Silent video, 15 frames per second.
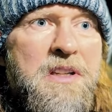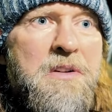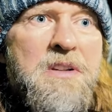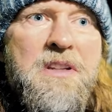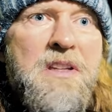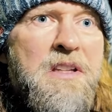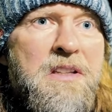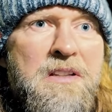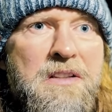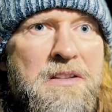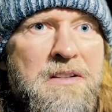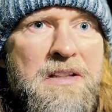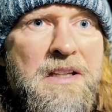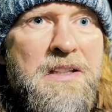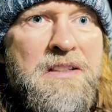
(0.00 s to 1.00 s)
They
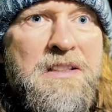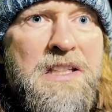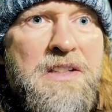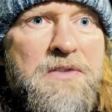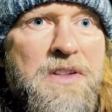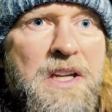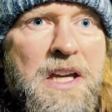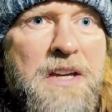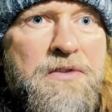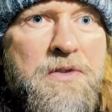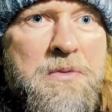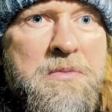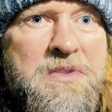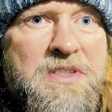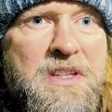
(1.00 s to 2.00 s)
didn't deviate
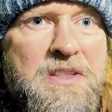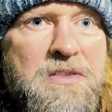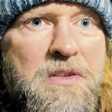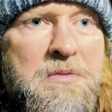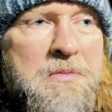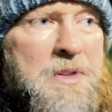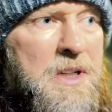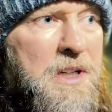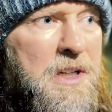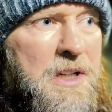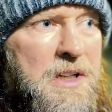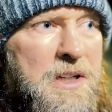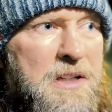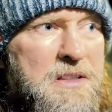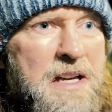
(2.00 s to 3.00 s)
from the system,
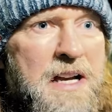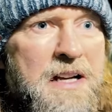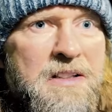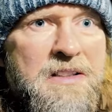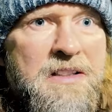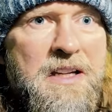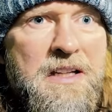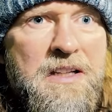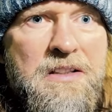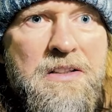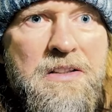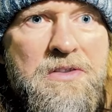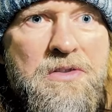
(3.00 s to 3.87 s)
attack and D.